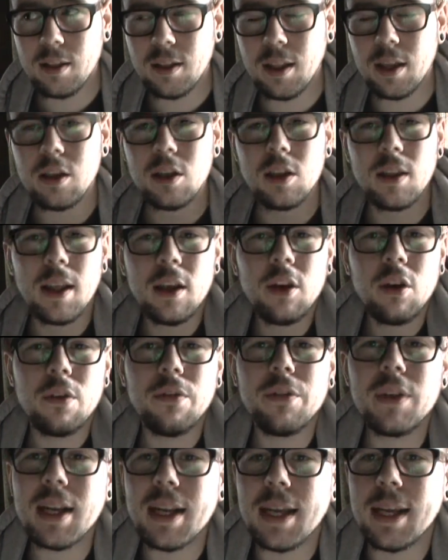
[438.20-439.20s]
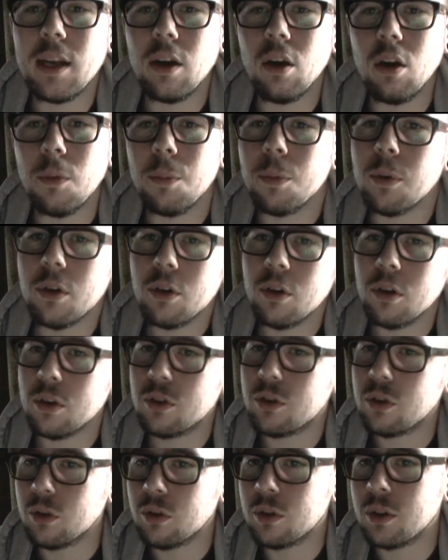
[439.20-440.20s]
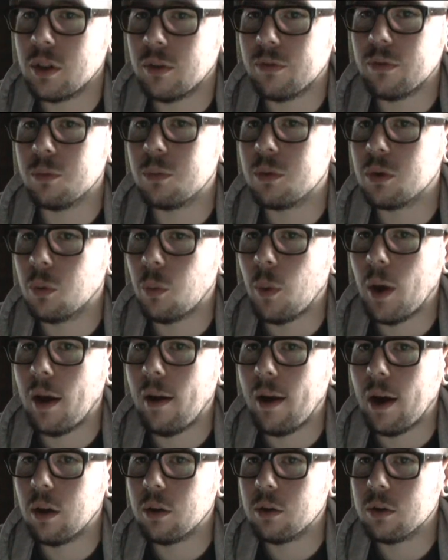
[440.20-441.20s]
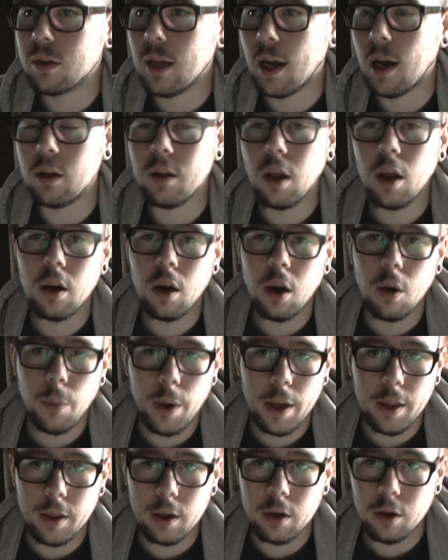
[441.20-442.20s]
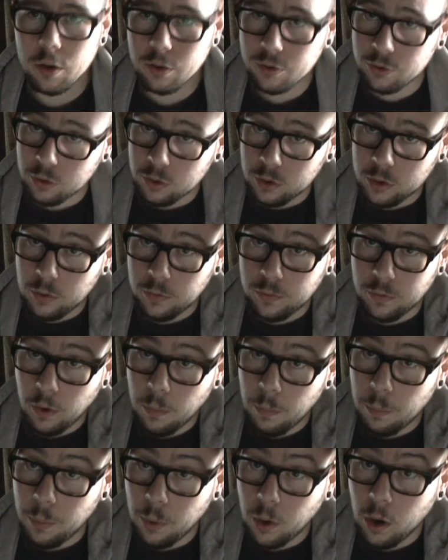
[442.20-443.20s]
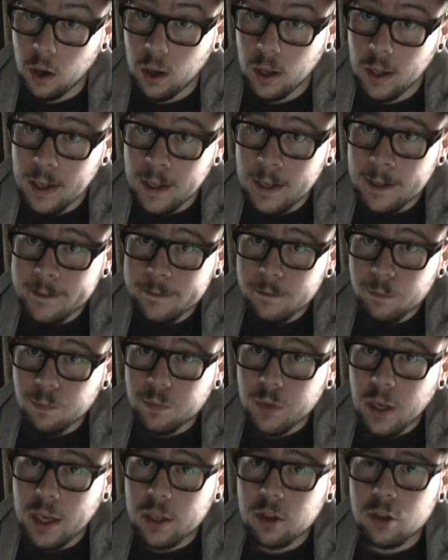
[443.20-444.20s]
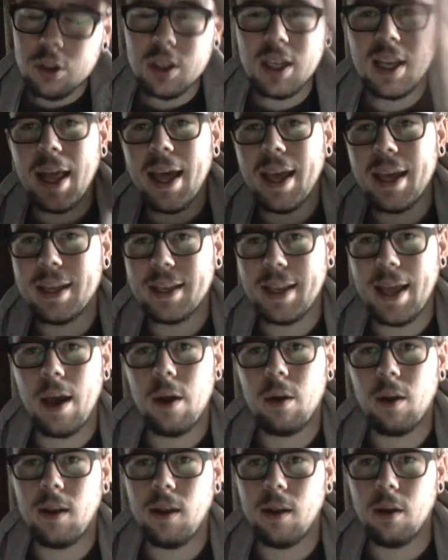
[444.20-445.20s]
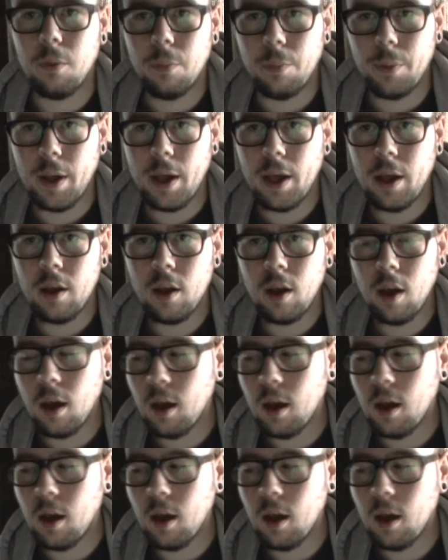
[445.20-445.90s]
they could have cleaned it up, or they could have sourced it from somewhere else. Now I don't know where they could have sourced it from, but it just let it down a little bit.